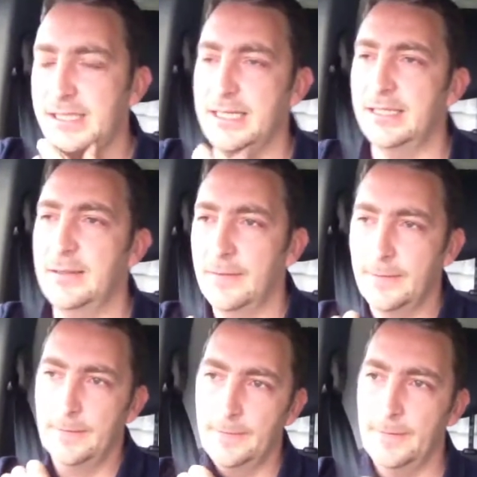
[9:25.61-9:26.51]
And
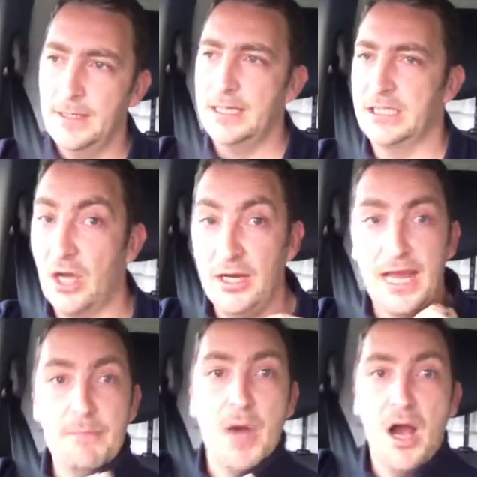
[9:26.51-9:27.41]
this guy
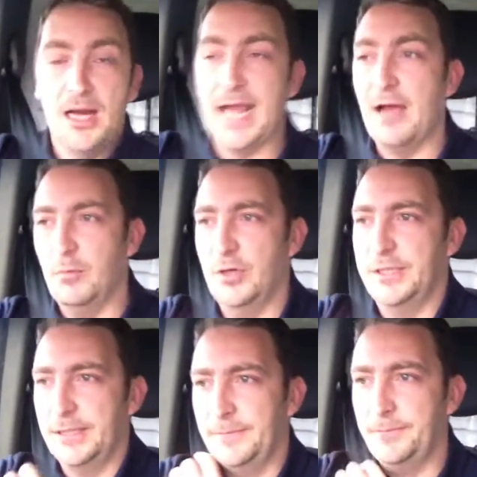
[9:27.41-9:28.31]
named Mark Atwood,